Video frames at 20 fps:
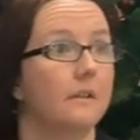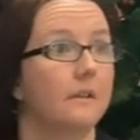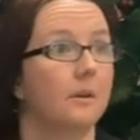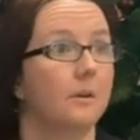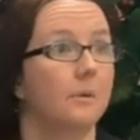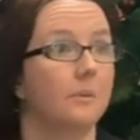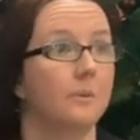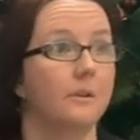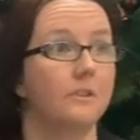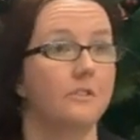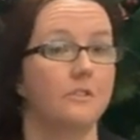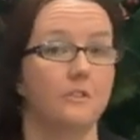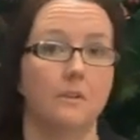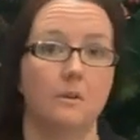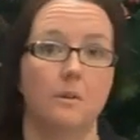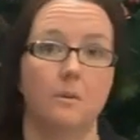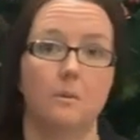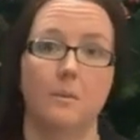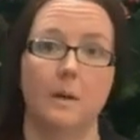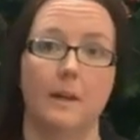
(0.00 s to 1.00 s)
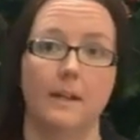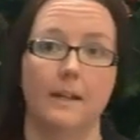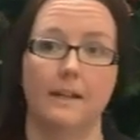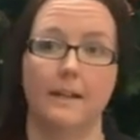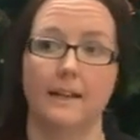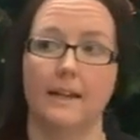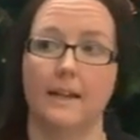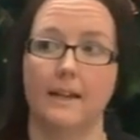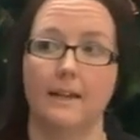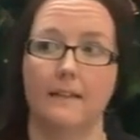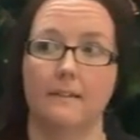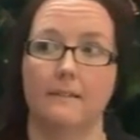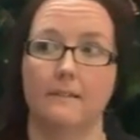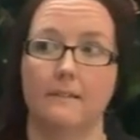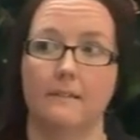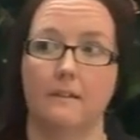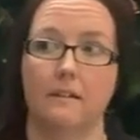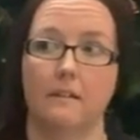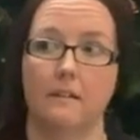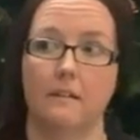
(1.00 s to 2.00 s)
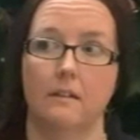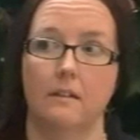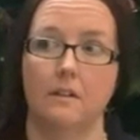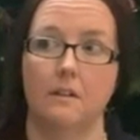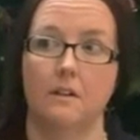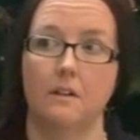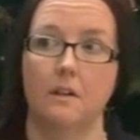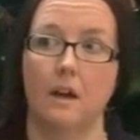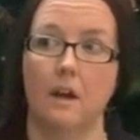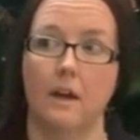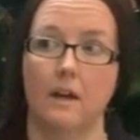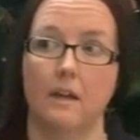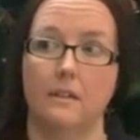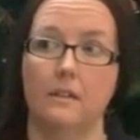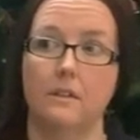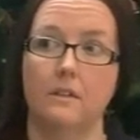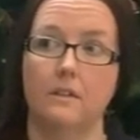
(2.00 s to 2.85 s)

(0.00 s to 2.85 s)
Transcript: original one is not.